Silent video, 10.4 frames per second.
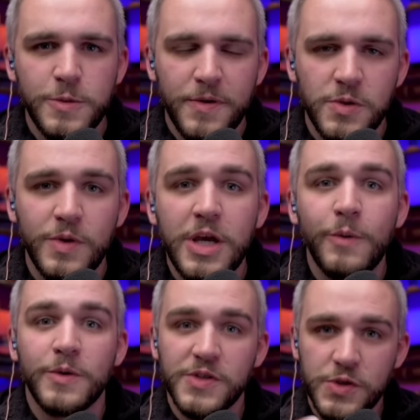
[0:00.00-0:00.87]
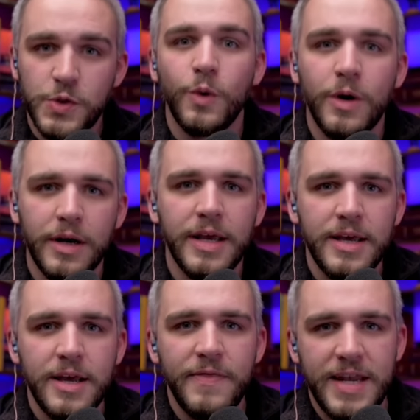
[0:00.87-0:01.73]
person would go and restore
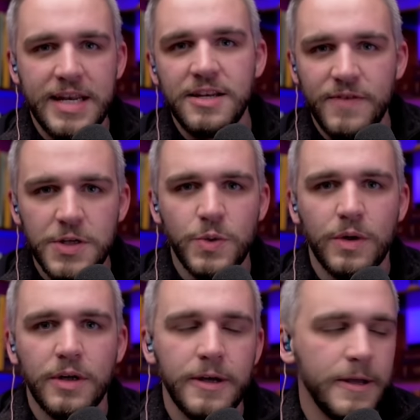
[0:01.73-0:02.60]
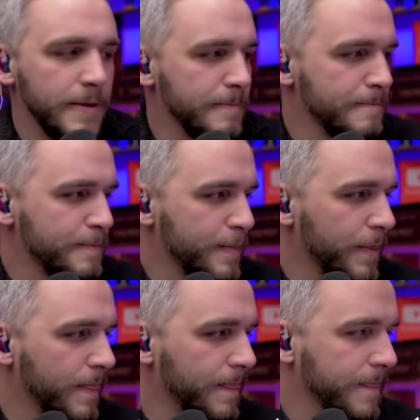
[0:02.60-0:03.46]
that individual. Yeah, I
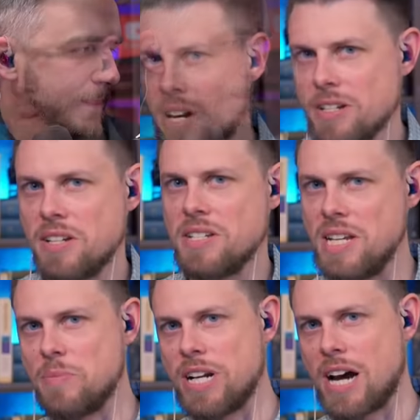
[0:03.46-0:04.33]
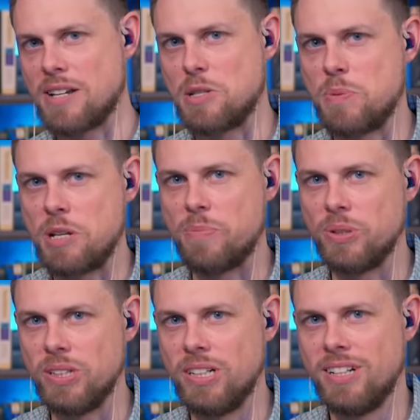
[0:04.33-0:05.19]
mean, if it's wrong to demonize
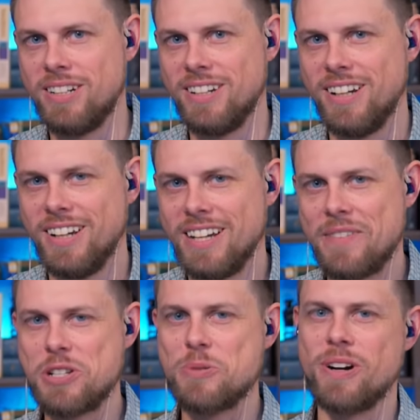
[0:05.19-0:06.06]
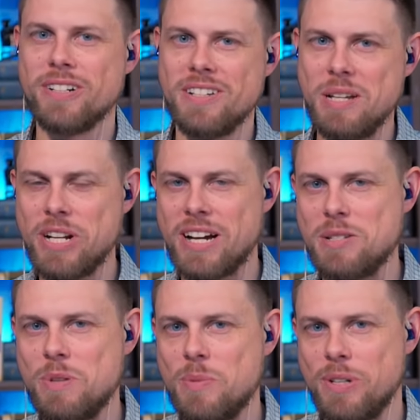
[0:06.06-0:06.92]
people... If it's wrong to
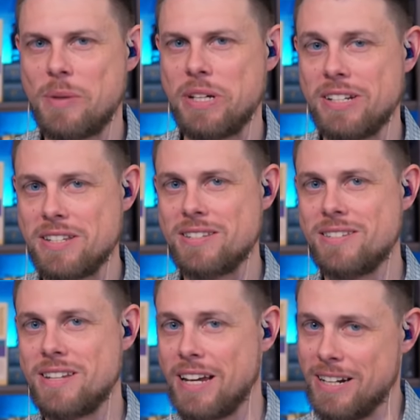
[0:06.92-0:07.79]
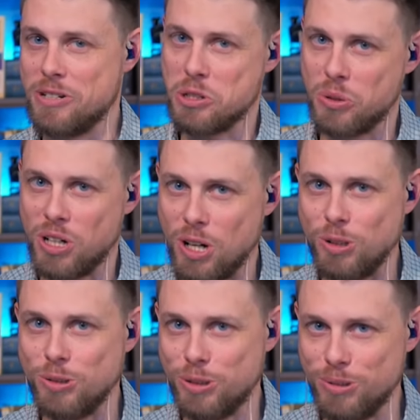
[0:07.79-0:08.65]
demonize people, I mean, it's taken it to a
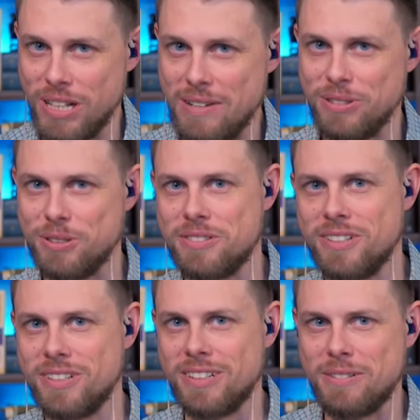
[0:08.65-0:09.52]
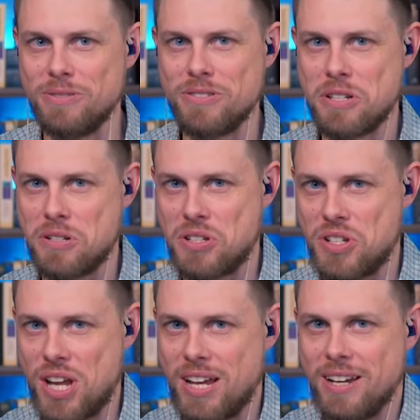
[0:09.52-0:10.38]
whole new level to say